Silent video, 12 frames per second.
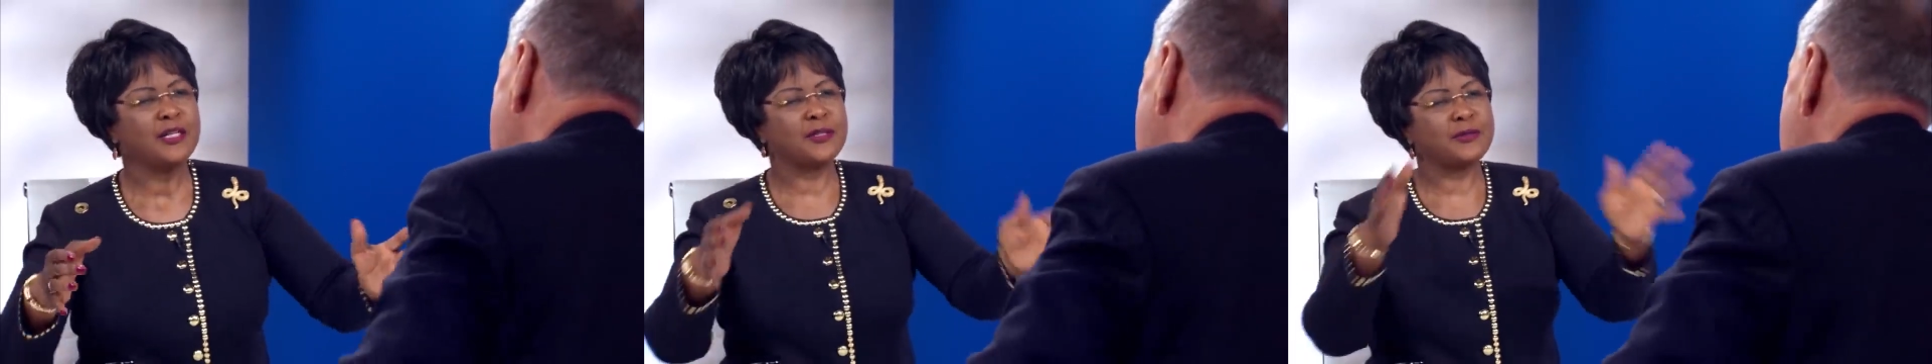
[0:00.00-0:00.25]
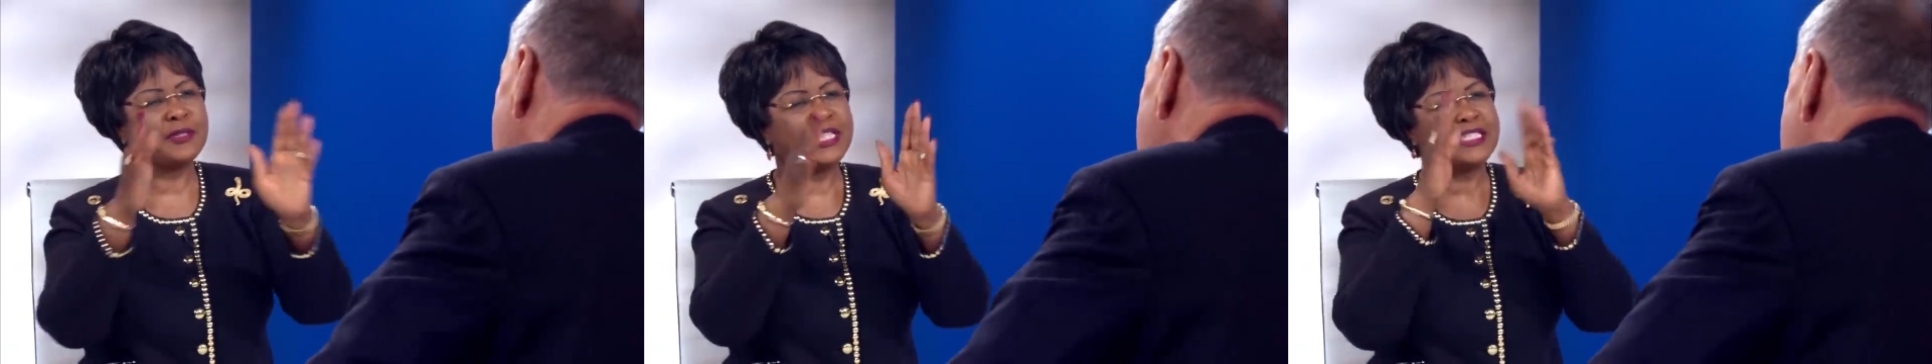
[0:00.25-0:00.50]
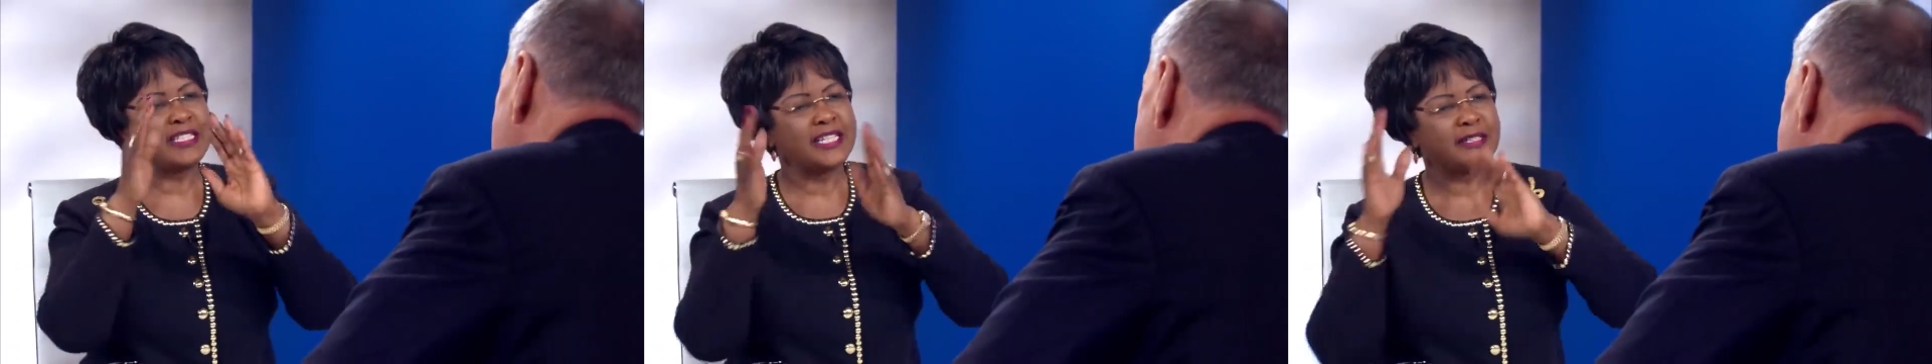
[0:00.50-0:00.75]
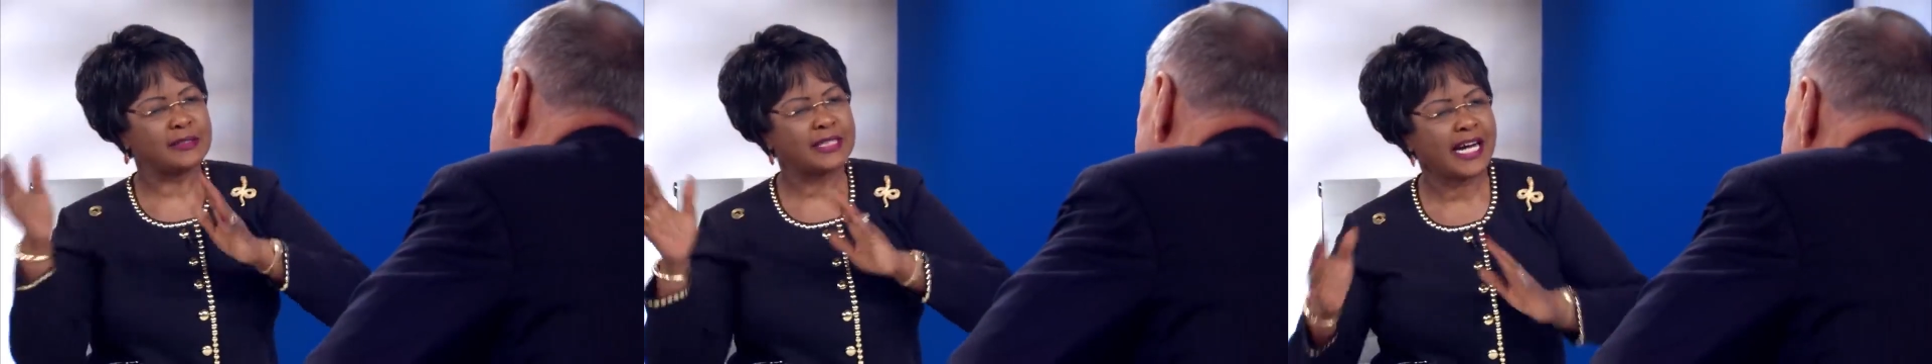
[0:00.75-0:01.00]
through these
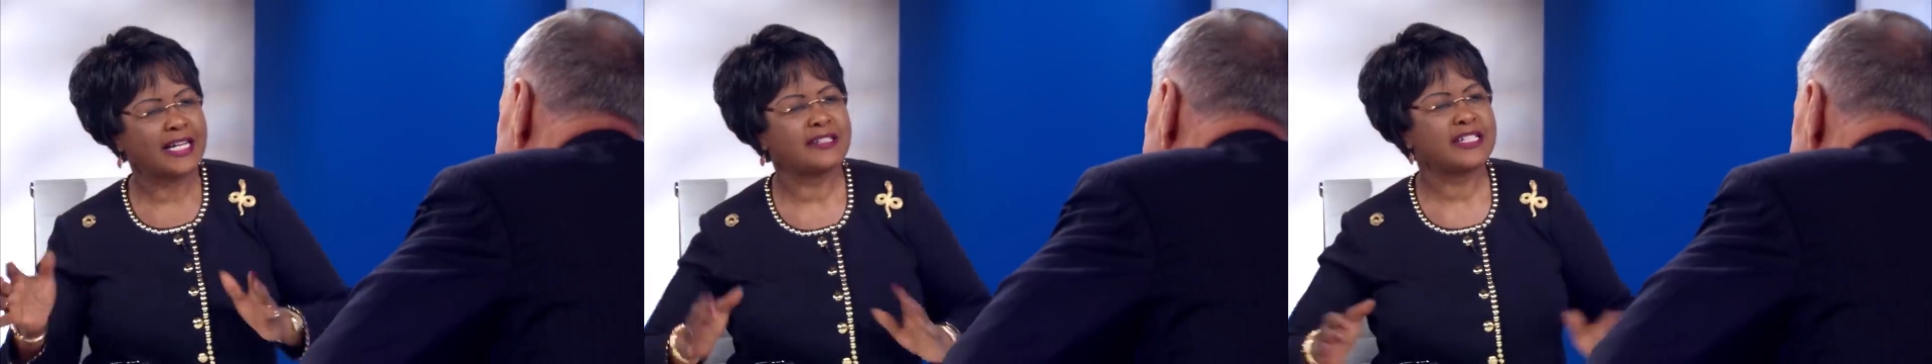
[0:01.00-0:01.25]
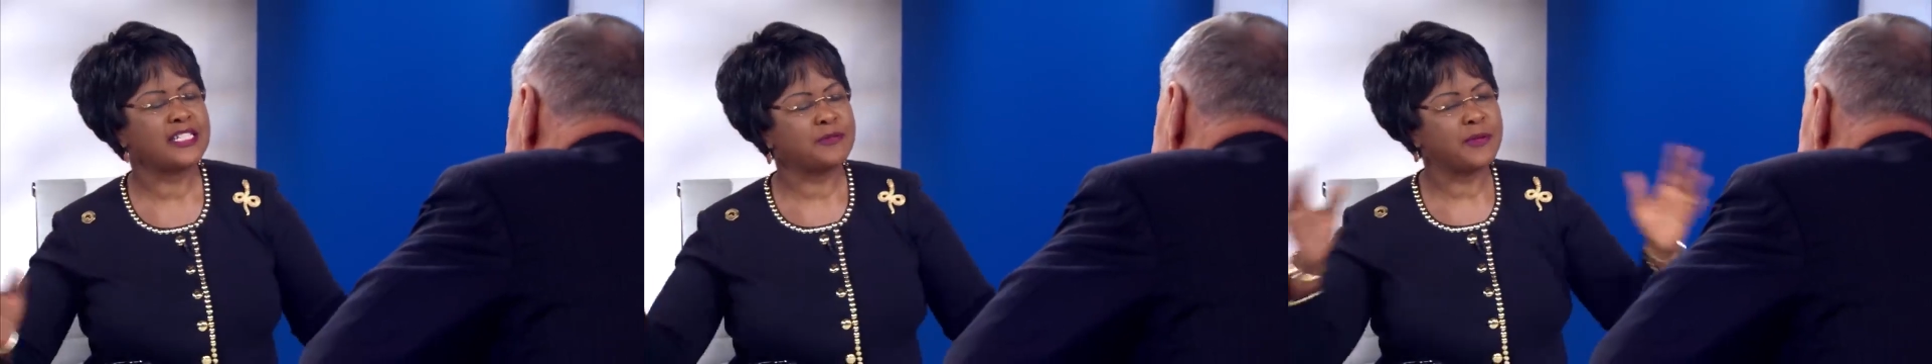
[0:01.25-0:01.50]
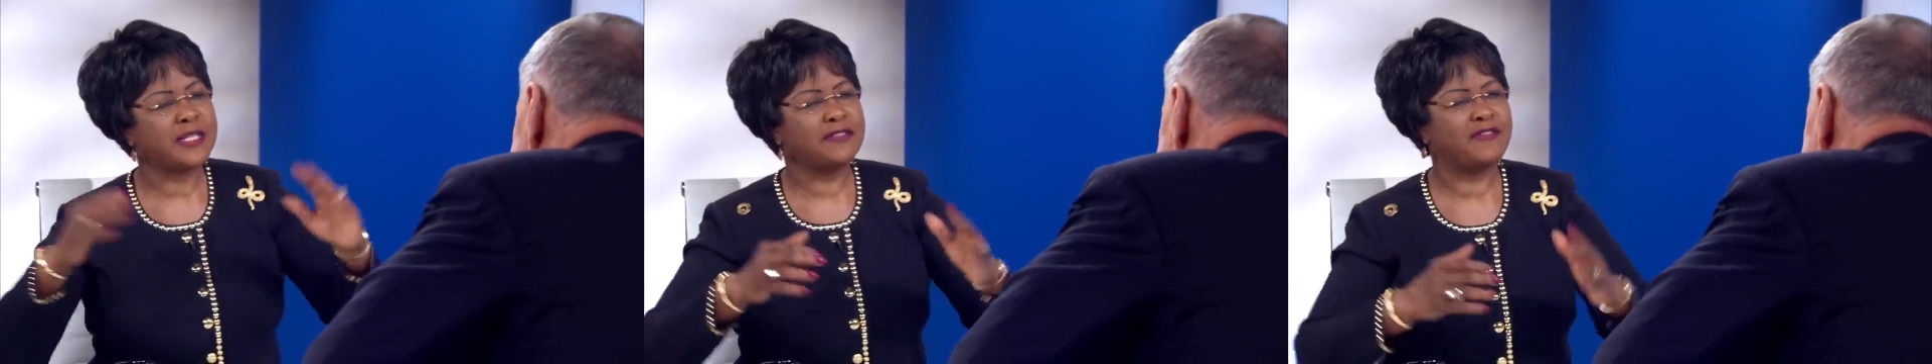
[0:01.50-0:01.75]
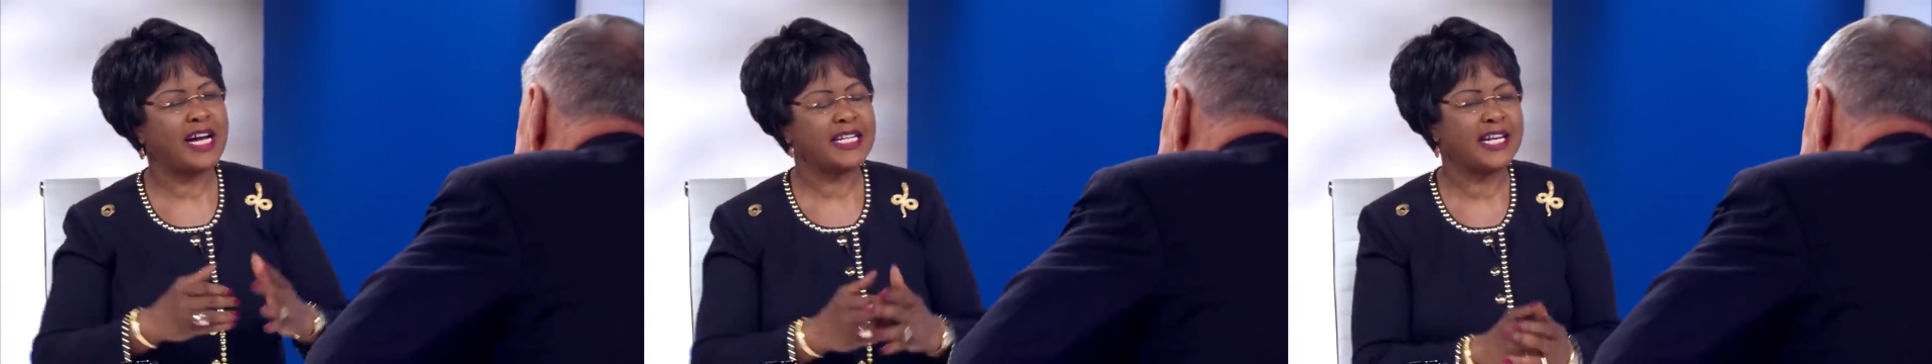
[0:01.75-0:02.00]
little countries we were
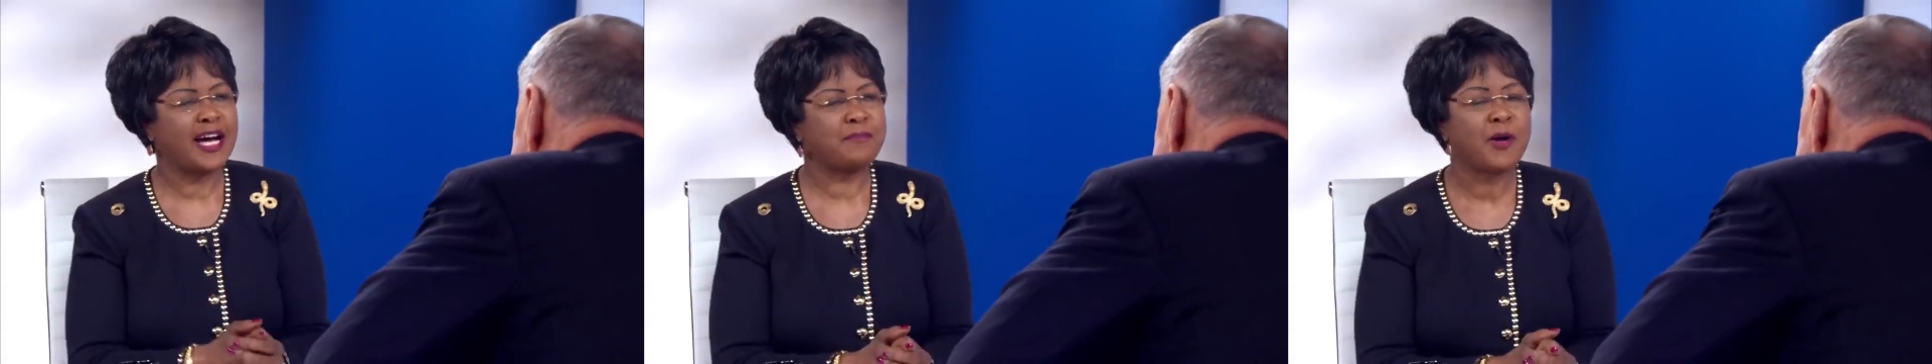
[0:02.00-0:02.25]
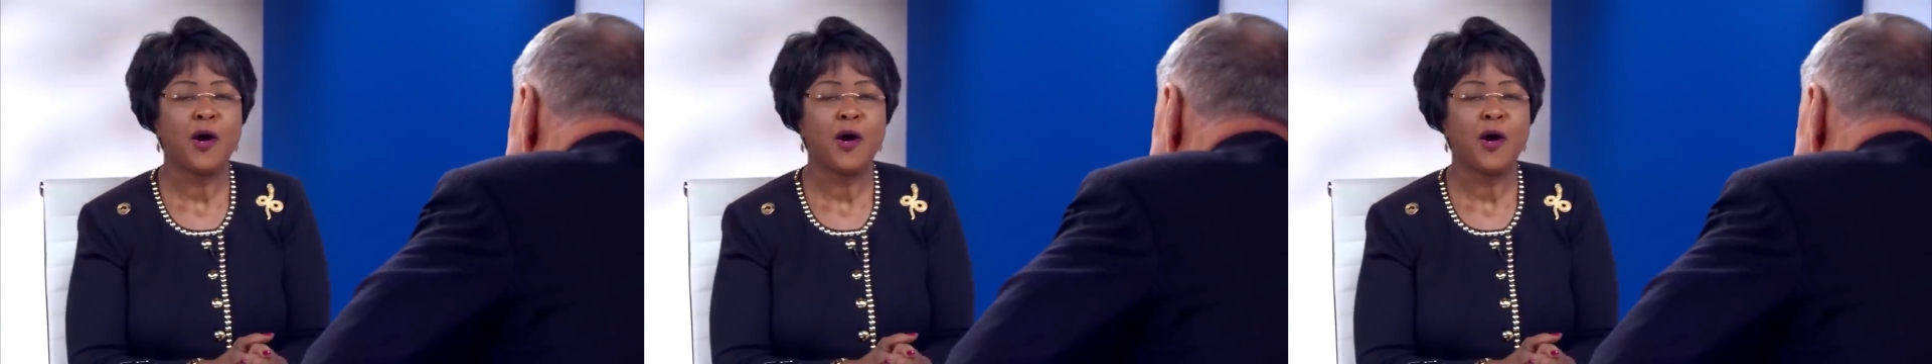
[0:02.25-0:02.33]
divided up?